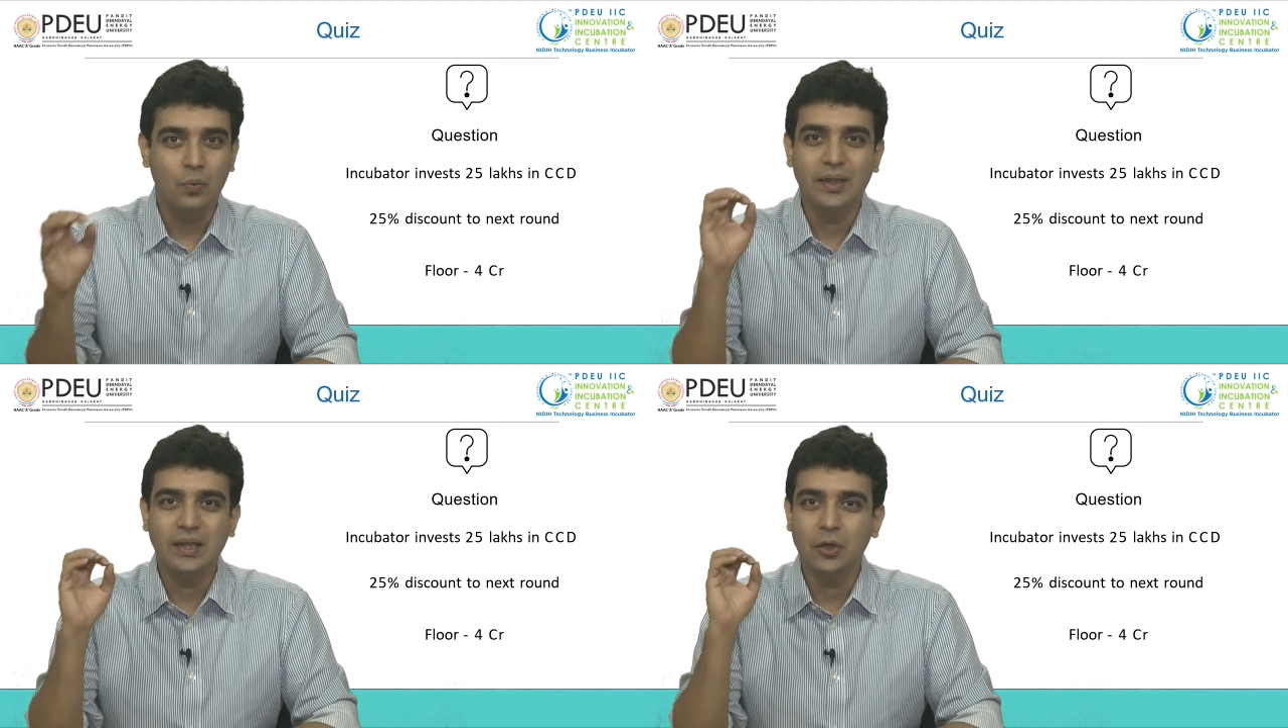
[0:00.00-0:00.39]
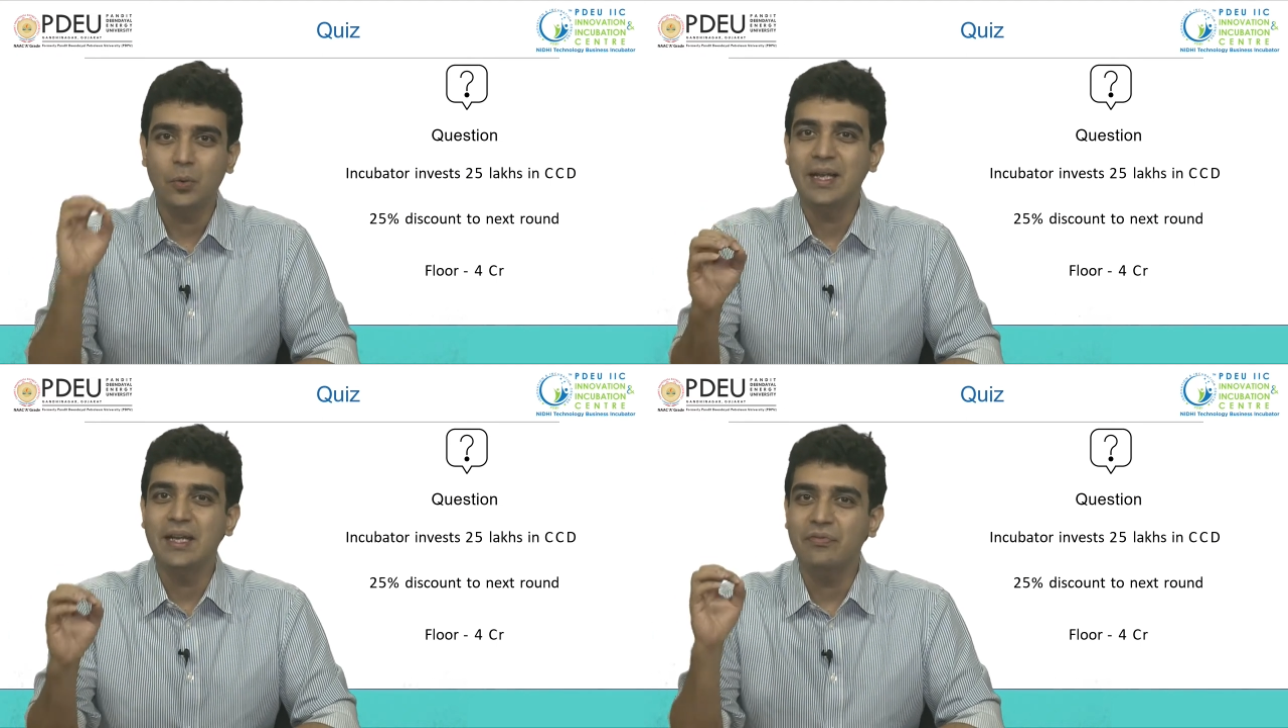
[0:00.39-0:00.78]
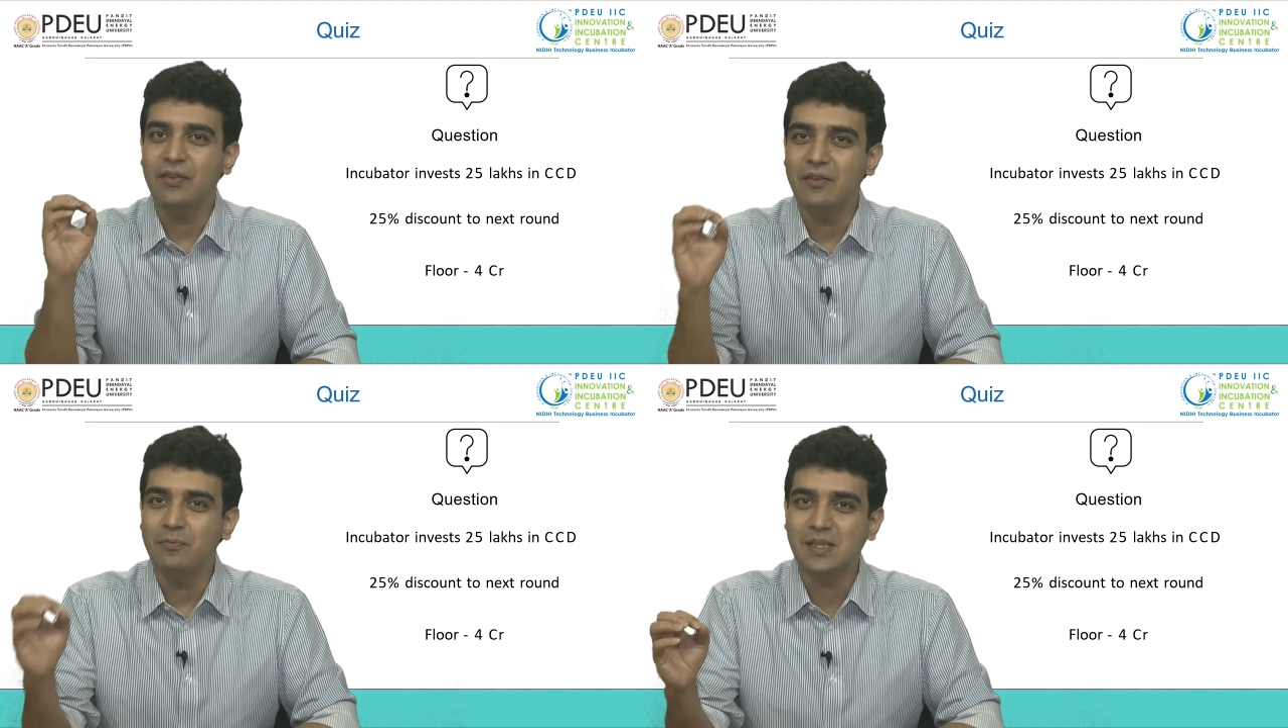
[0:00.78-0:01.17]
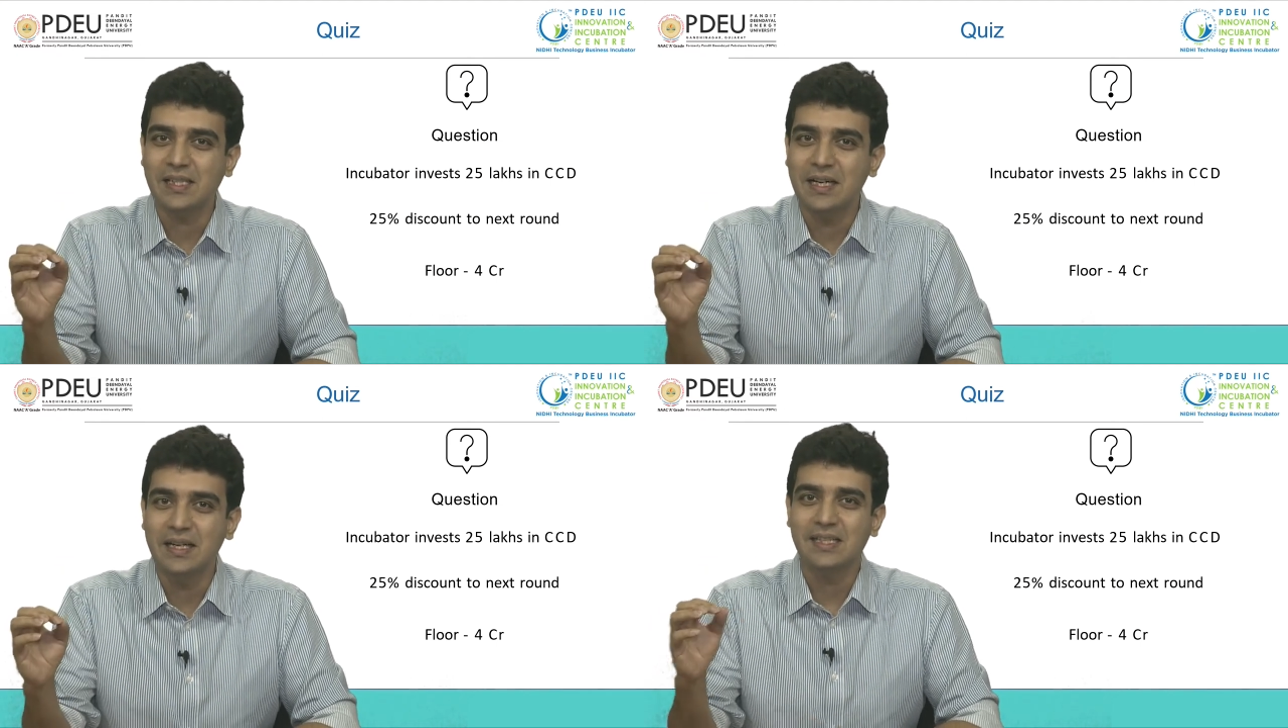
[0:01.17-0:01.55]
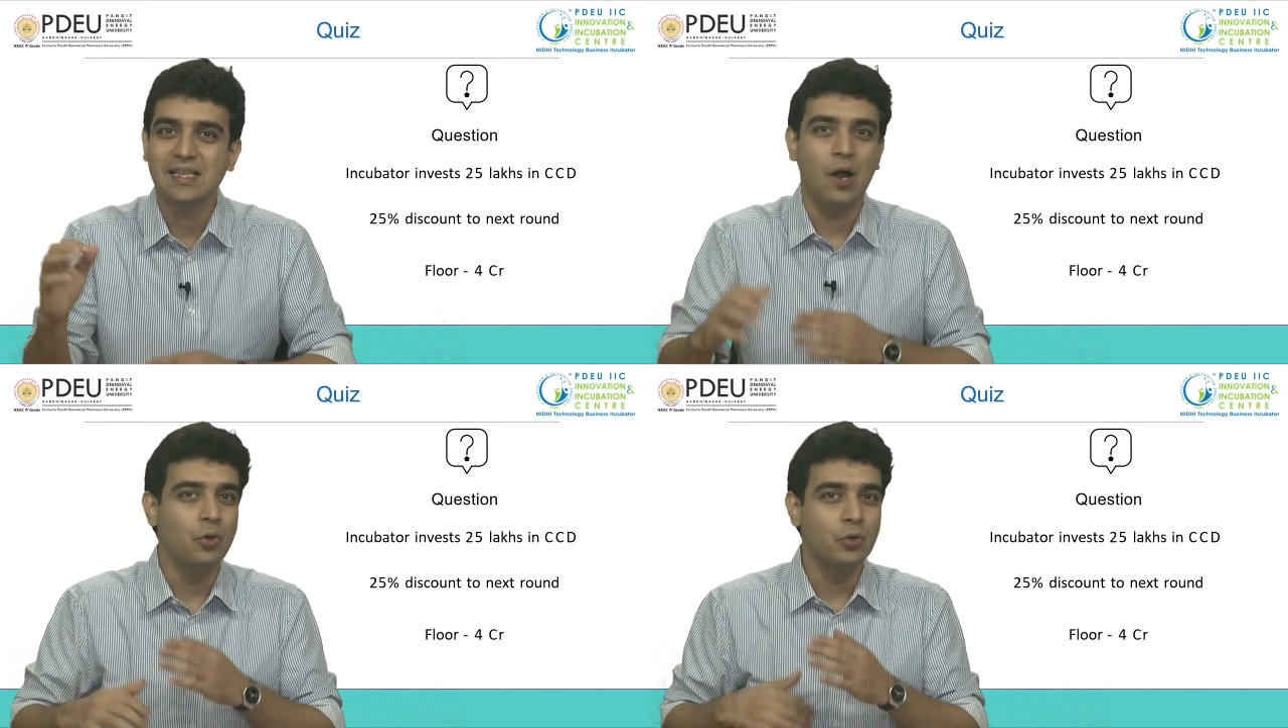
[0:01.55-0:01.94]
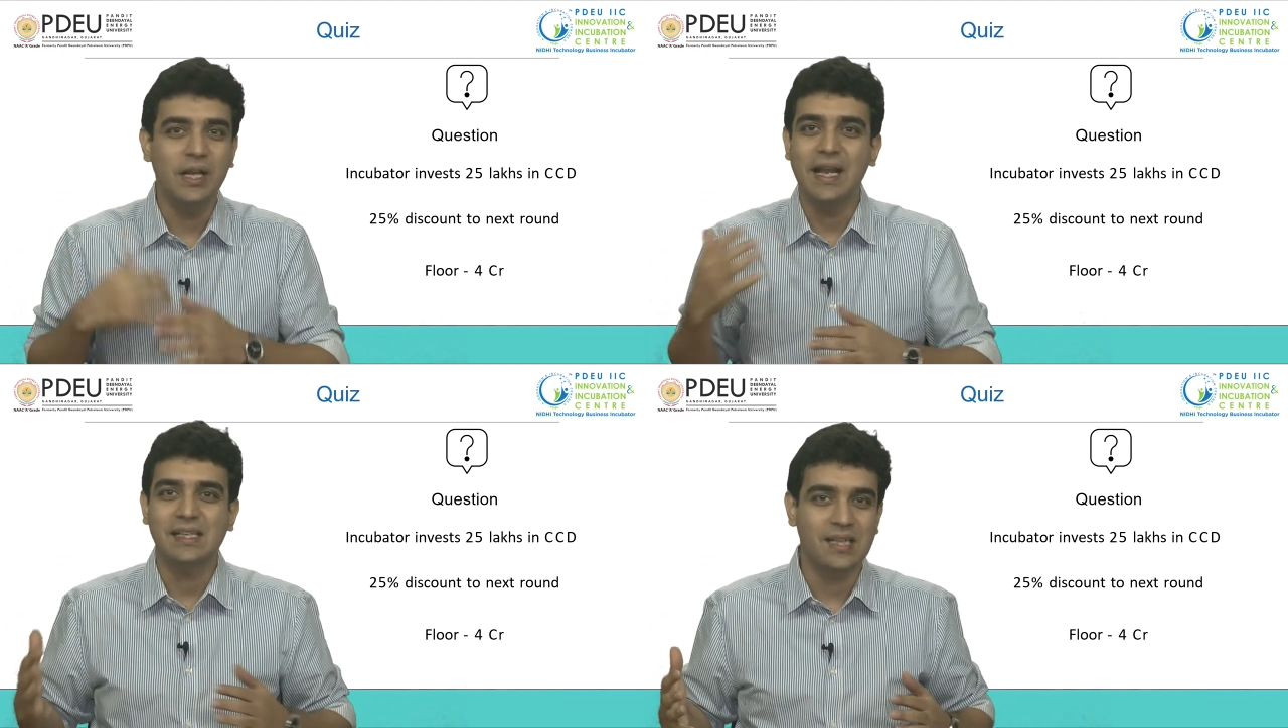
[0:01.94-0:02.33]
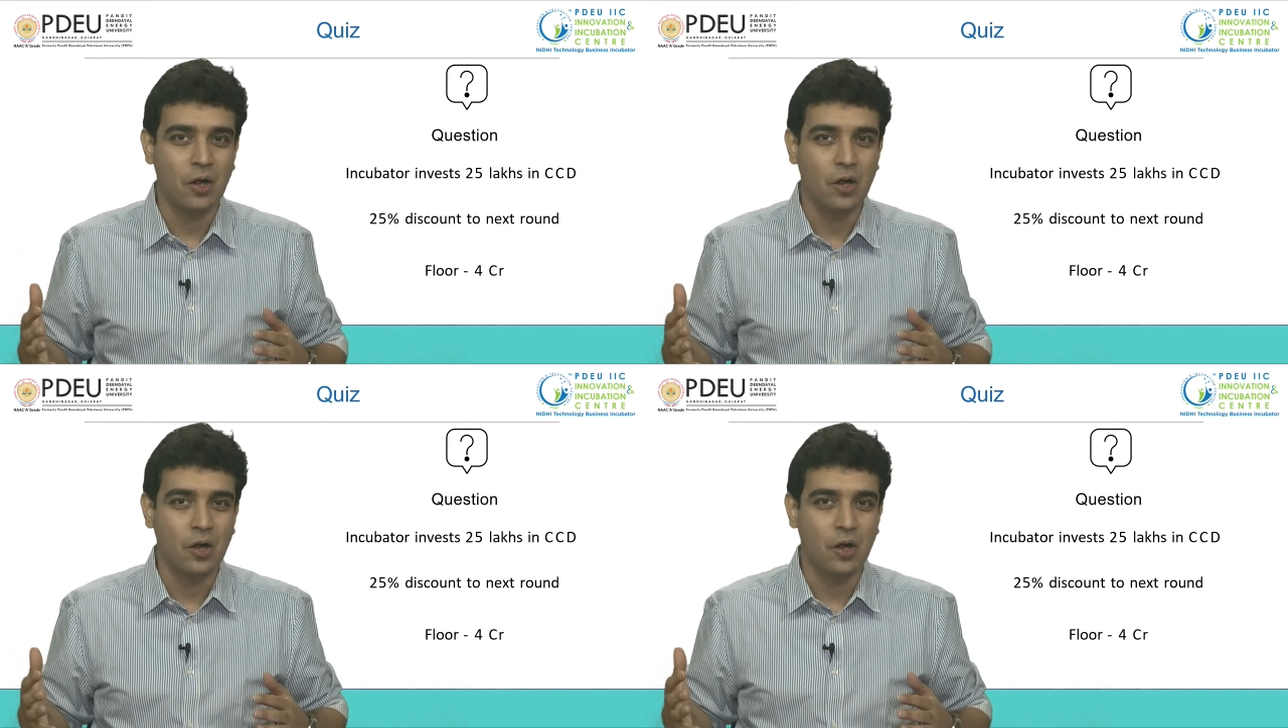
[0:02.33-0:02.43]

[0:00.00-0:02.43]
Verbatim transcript: with a 25% discount to the next